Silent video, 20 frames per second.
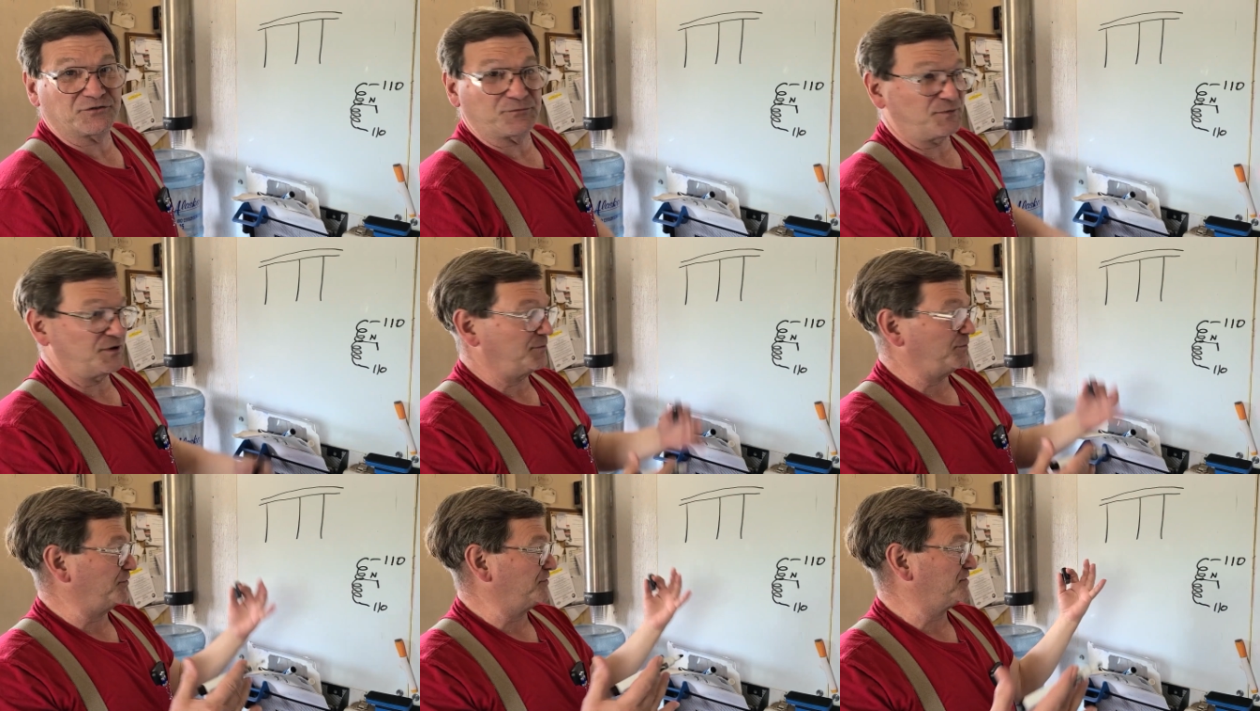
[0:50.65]
So
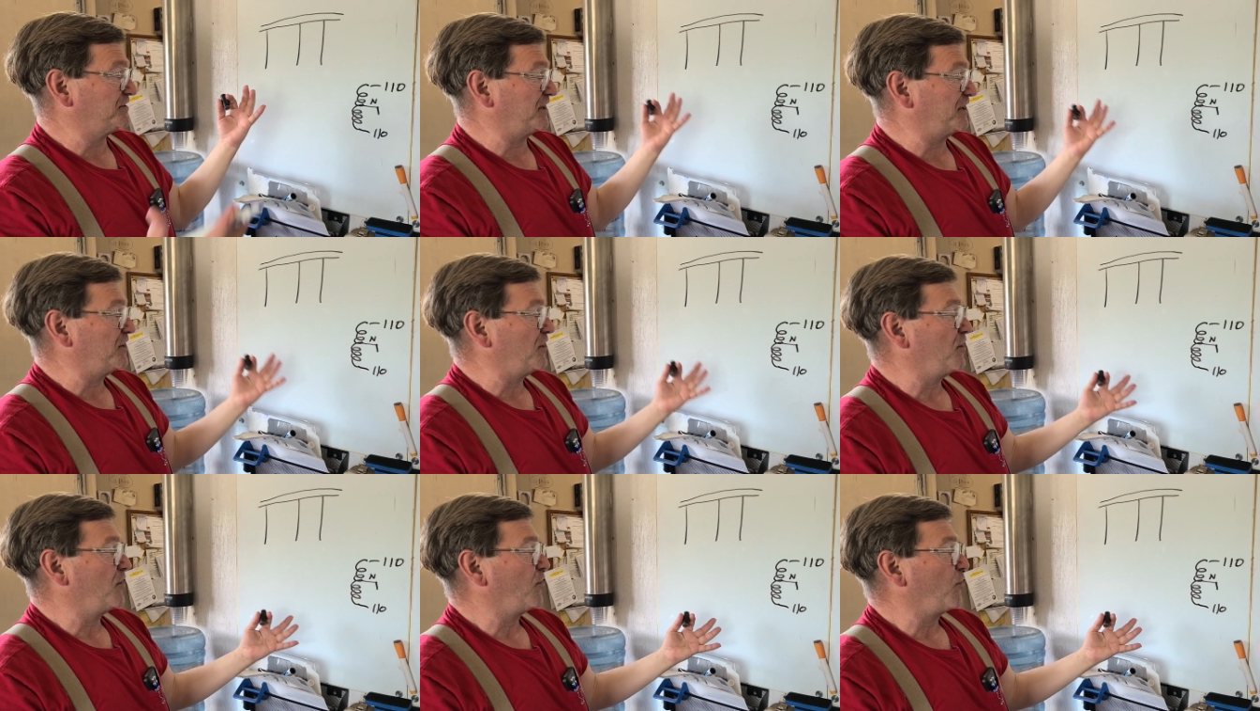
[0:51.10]
people
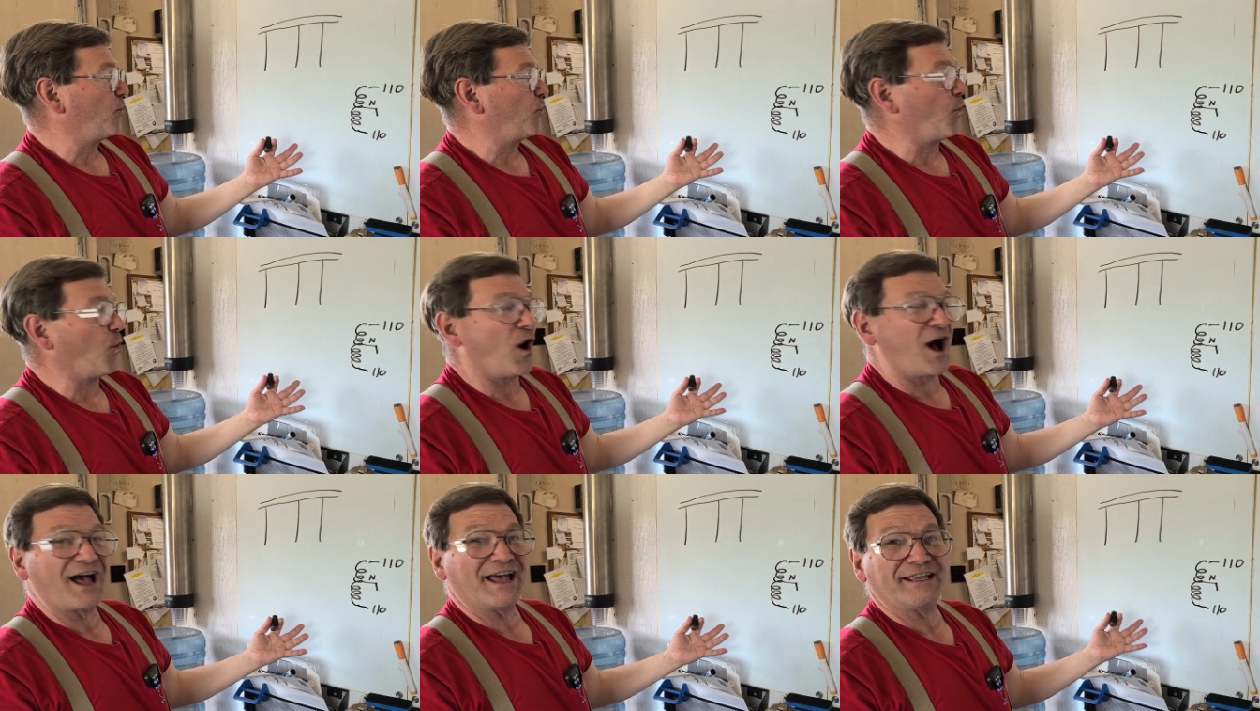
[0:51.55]
say,
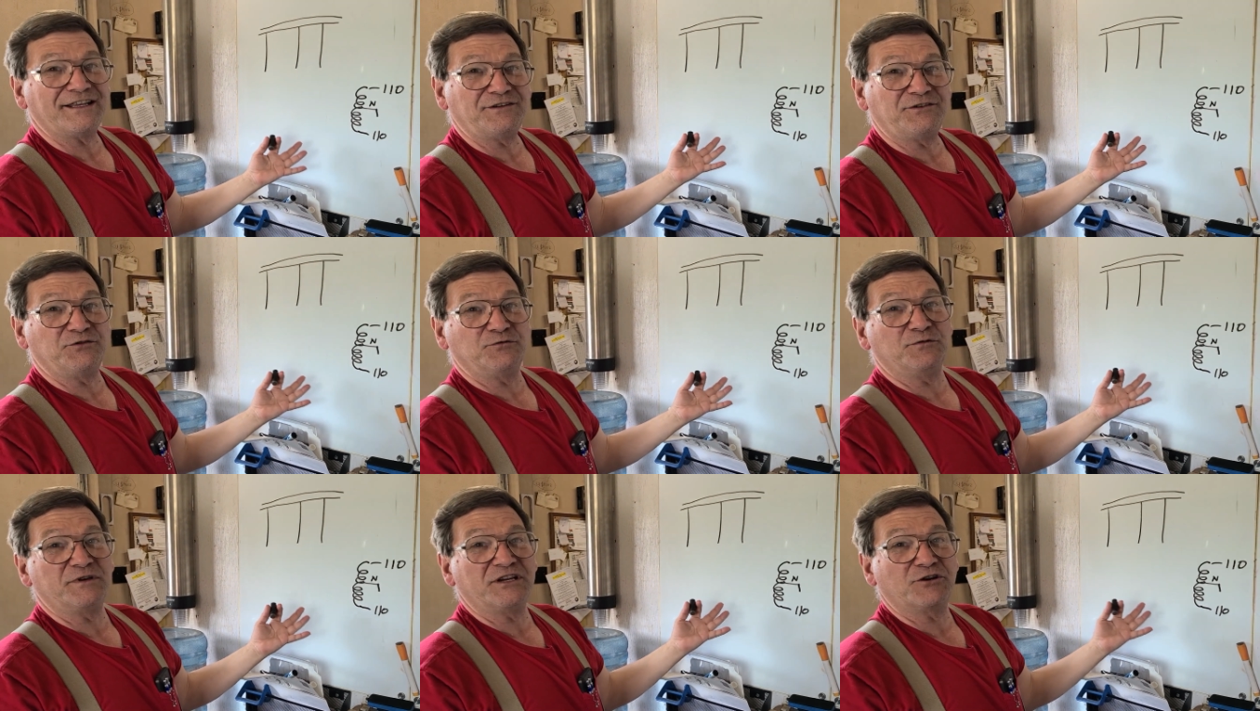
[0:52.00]
why
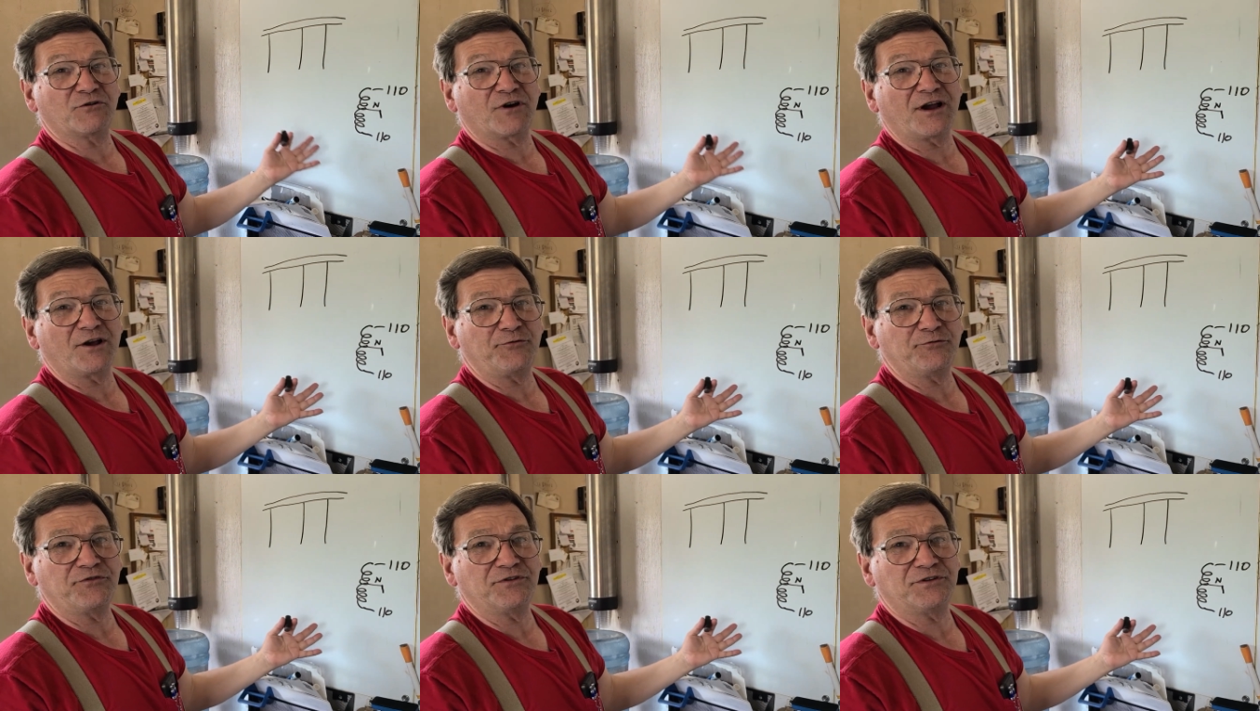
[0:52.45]
do we
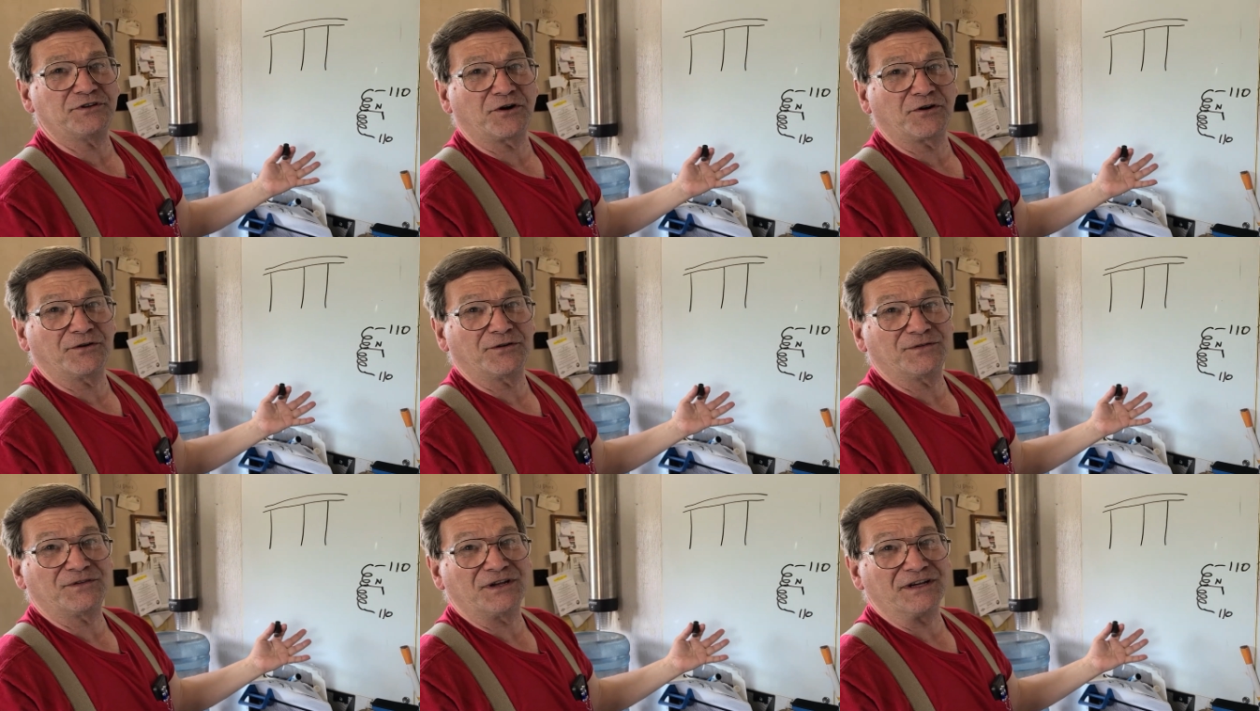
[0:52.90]
ground the
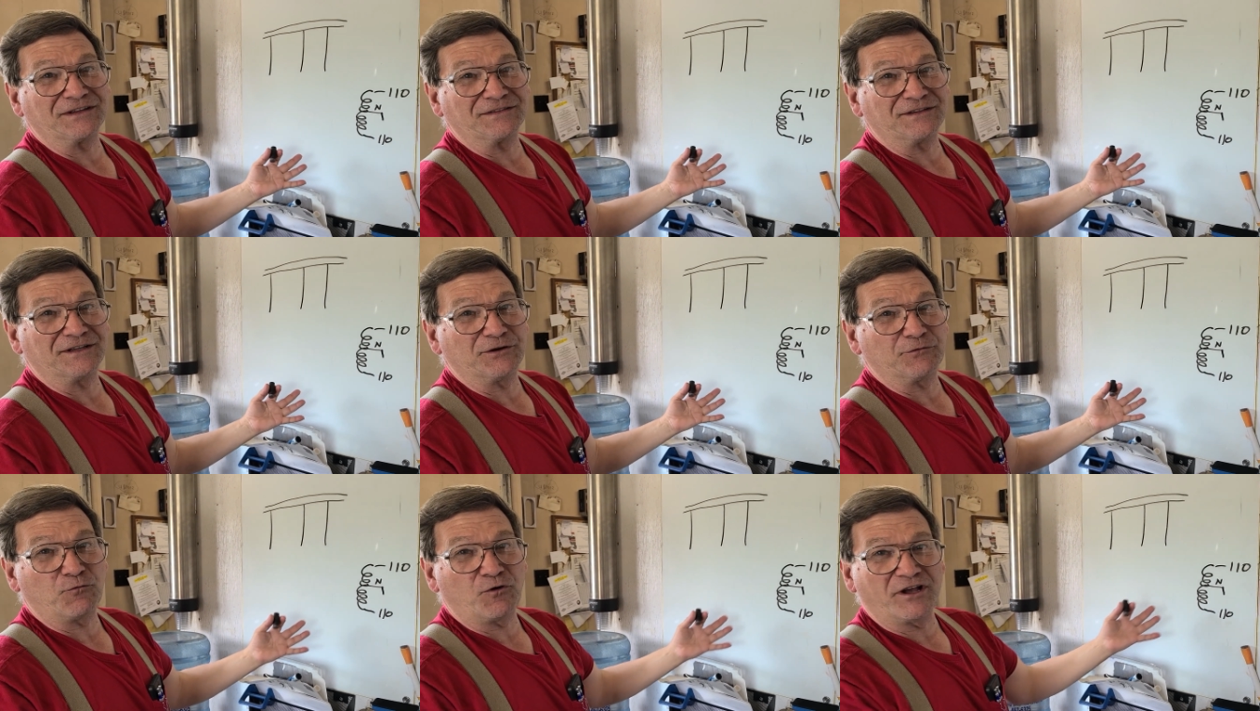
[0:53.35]
darn thing then?